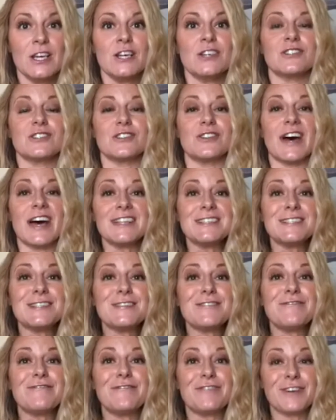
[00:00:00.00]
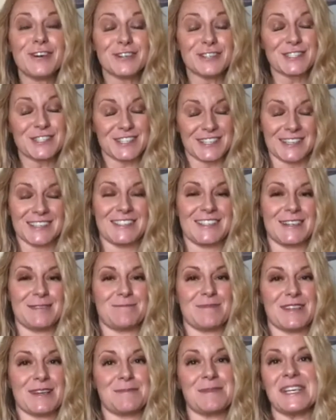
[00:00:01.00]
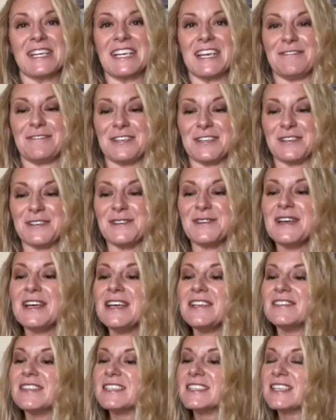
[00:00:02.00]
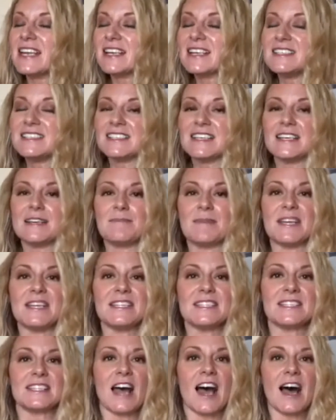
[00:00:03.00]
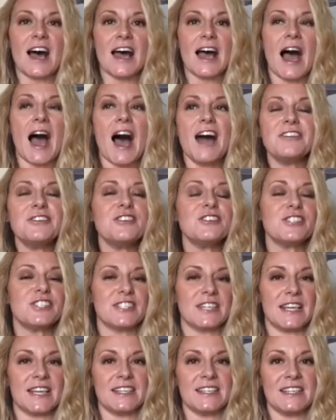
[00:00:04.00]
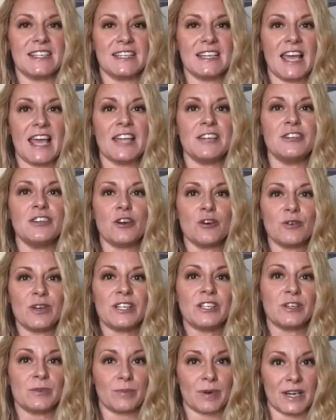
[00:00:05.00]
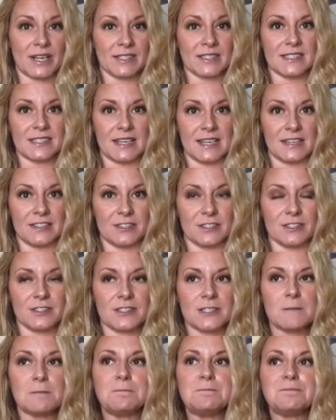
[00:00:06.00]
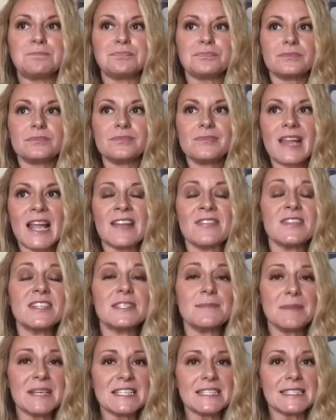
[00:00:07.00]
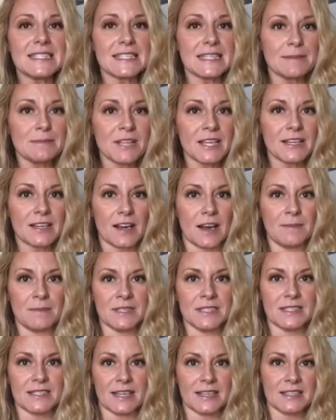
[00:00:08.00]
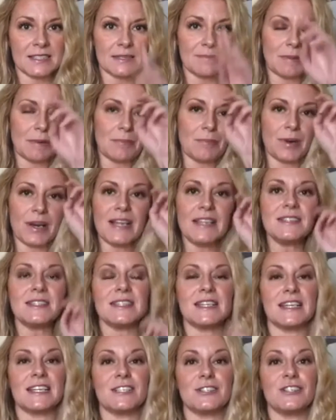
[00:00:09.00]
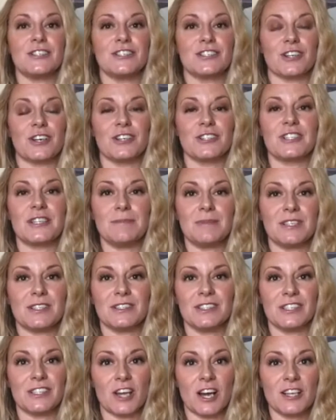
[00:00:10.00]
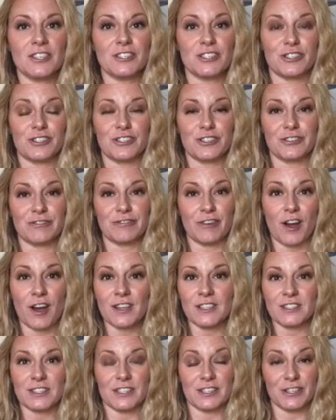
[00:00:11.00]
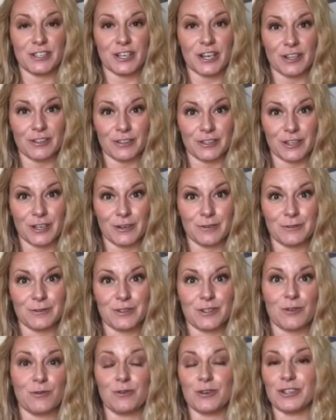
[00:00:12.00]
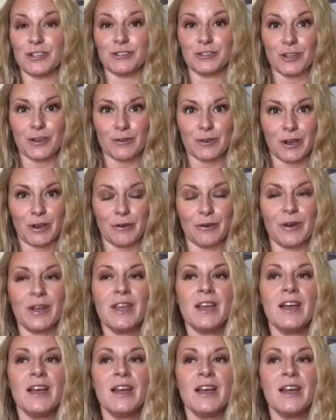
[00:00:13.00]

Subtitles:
So that's the first tip that I'm going to give you. The second tip is understanding and knowing your brand standards. This may seem like common sense, but brand standards are typically not just your fonts and your color codes or your logo.